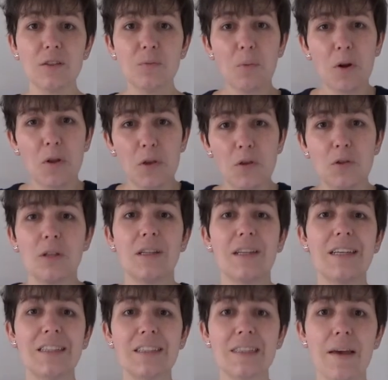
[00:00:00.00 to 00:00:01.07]
producing
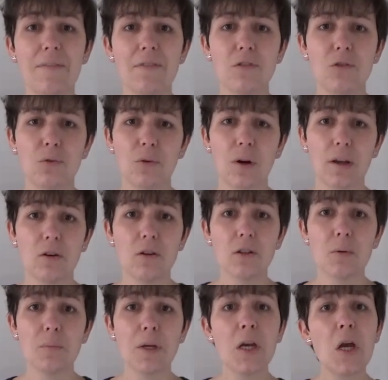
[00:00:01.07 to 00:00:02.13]
inside your
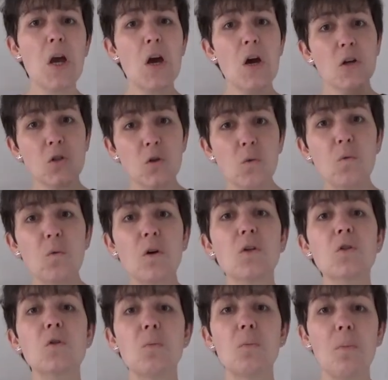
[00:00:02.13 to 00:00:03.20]
economy, you want
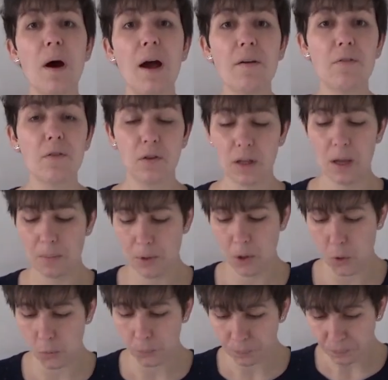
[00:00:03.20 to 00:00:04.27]
to buy from abroad.
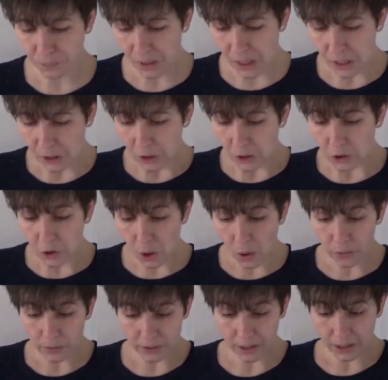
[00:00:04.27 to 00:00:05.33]

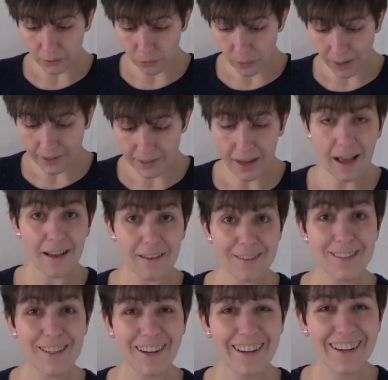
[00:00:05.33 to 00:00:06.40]
So the right
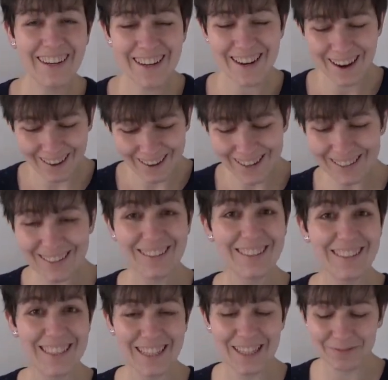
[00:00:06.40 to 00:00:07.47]
answer here is
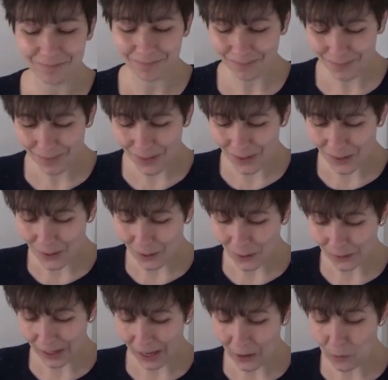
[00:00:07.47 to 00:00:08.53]
D.
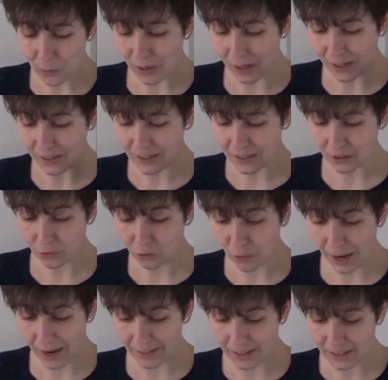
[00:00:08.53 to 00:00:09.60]
Okay, what is
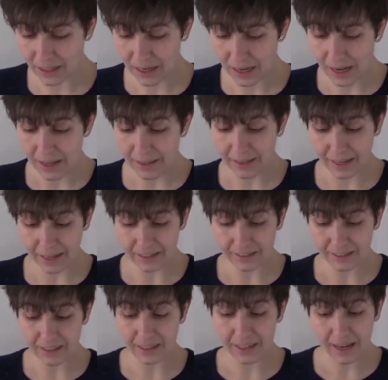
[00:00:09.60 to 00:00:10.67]
right? The
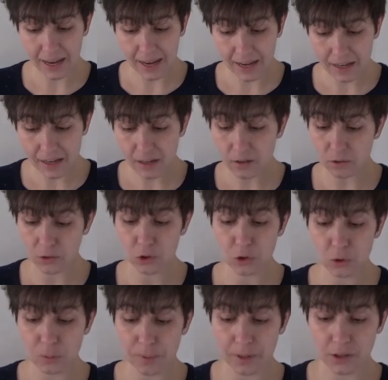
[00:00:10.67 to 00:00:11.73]
answer A,
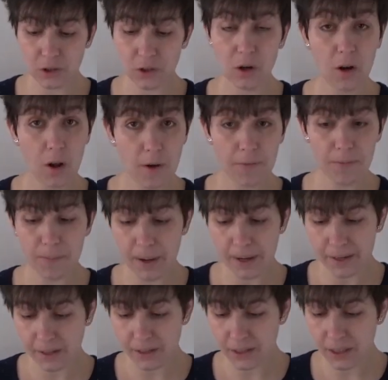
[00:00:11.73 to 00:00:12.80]
consumers love
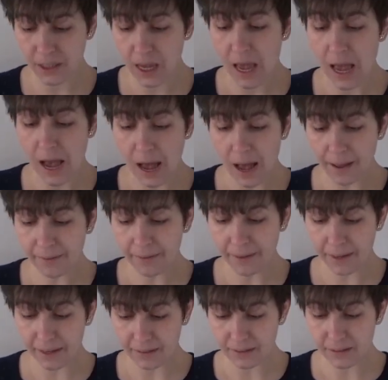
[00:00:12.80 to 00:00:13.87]
parity, and the
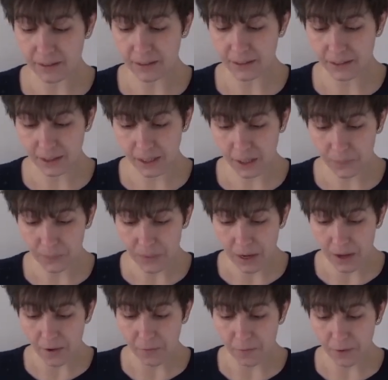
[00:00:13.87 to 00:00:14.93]
answer C,
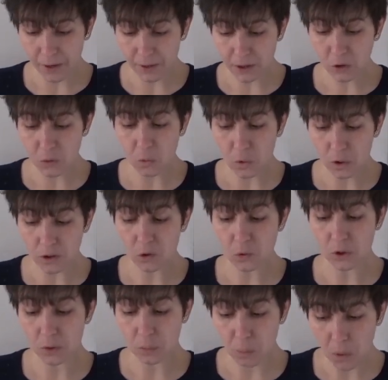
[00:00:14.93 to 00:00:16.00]
firms want to
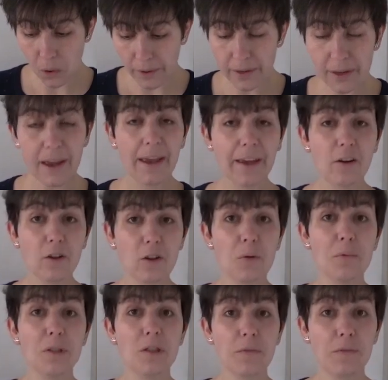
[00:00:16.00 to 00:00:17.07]
exploit
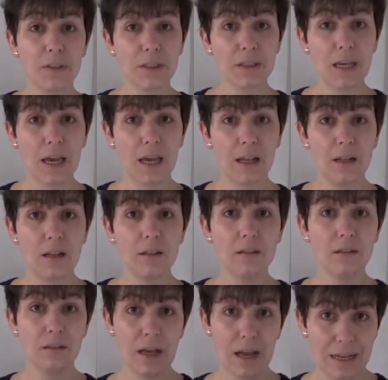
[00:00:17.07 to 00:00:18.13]
economies of scale.
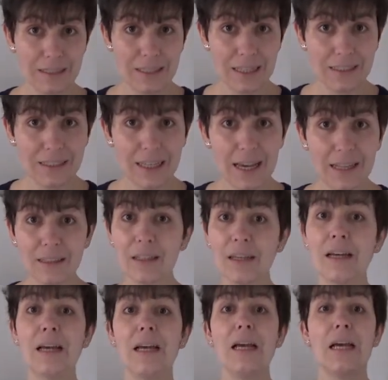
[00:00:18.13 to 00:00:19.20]
As I said,
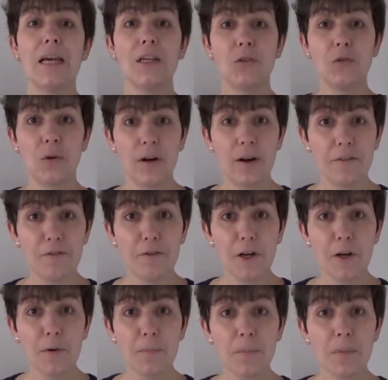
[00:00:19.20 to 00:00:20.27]
if you are a firm